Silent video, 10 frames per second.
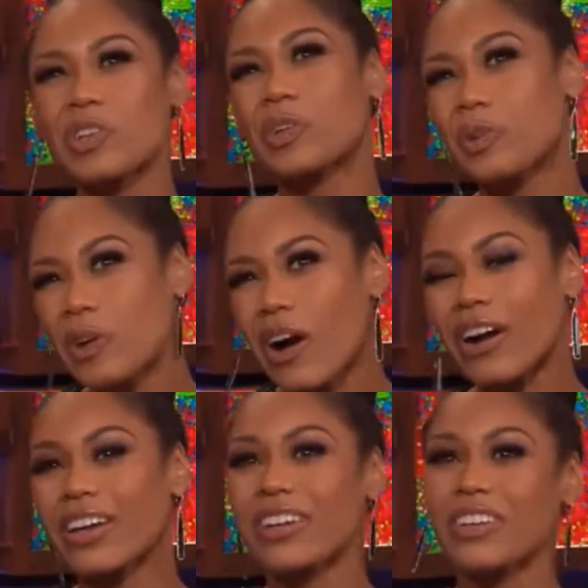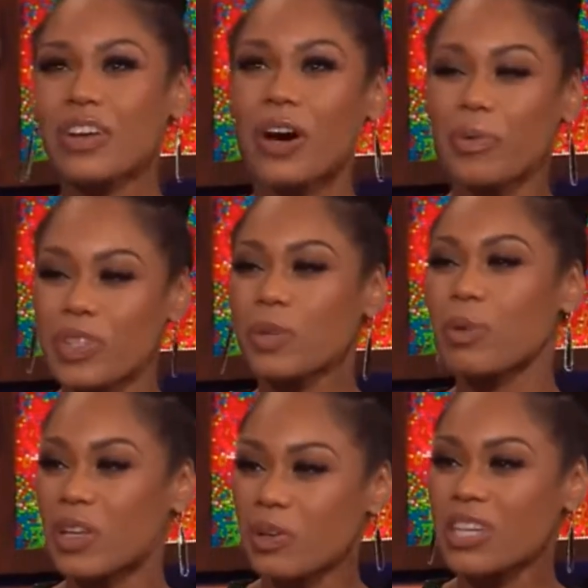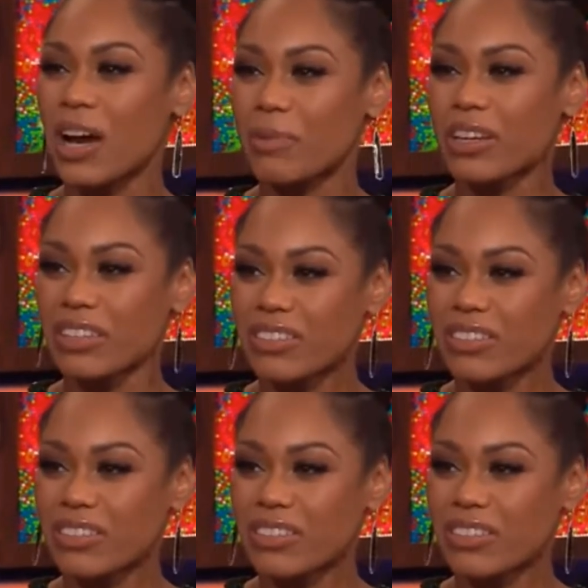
of the season specifically during